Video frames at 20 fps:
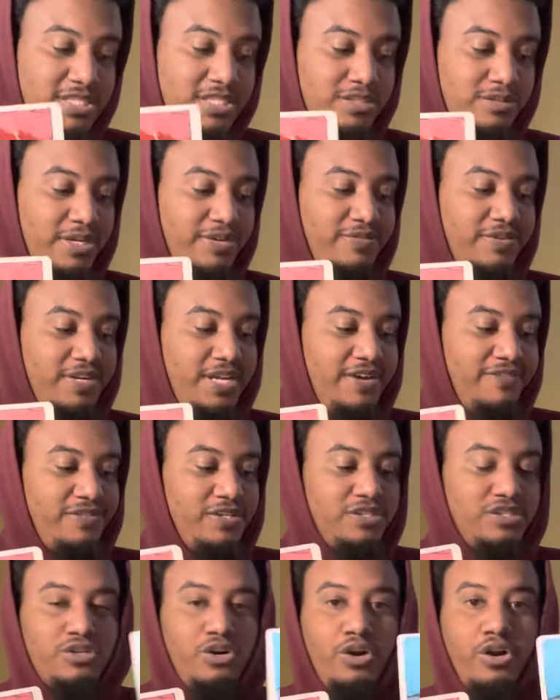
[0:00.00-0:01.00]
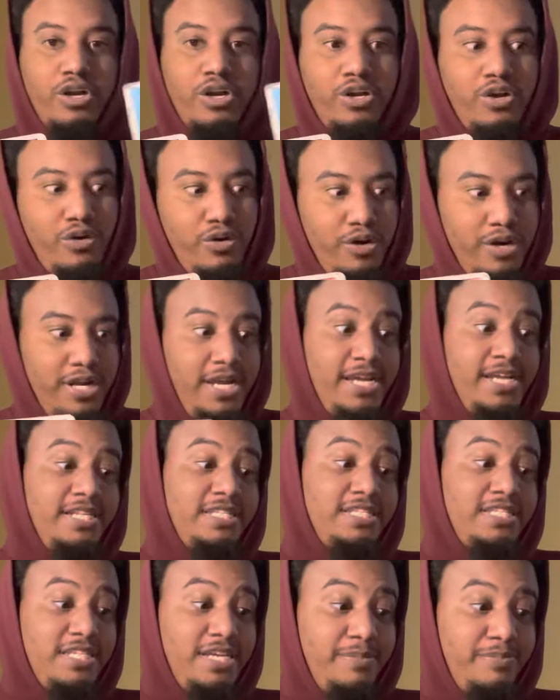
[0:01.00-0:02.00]
and you even have the Star card
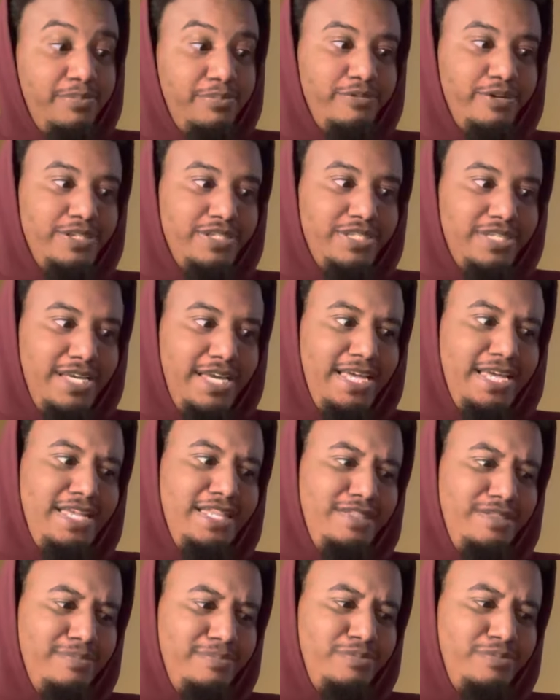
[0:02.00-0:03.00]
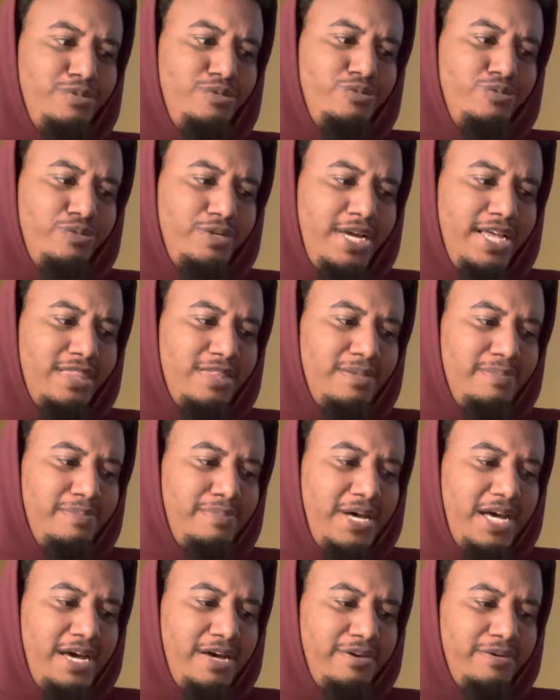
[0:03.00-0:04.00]
and Temperance and the Moon at the
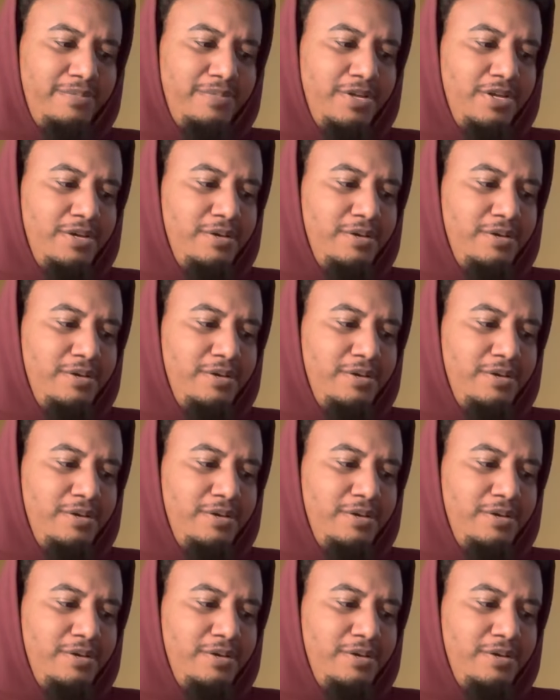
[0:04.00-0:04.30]
bottom